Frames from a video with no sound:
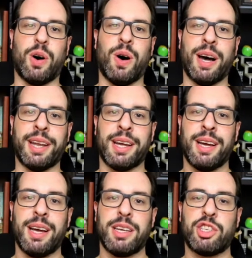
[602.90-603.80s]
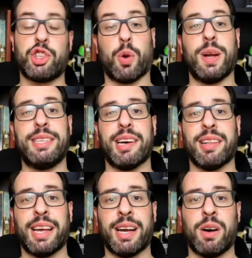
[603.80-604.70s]
on
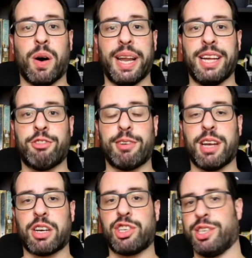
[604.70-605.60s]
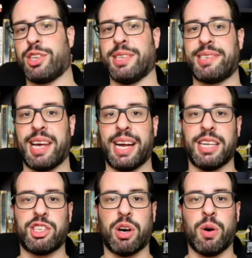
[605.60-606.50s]
storytelling, on introductions, on setting
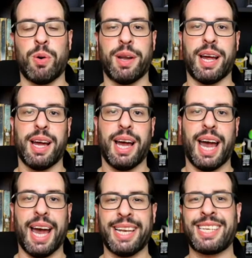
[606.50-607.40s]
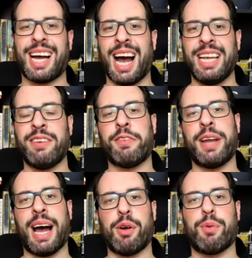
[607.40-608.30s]
a tone, and kind of
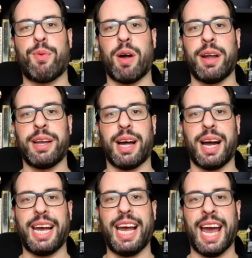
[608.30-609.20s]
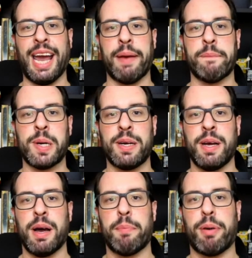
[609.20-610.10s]
on how to run a game
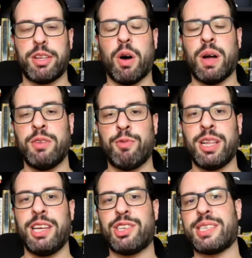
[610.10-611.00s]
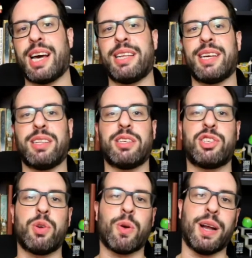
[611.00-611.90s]
but on really just how to tell a
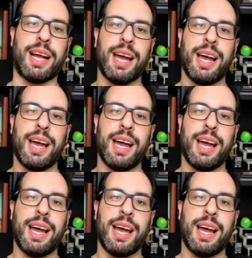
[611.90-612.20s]
story.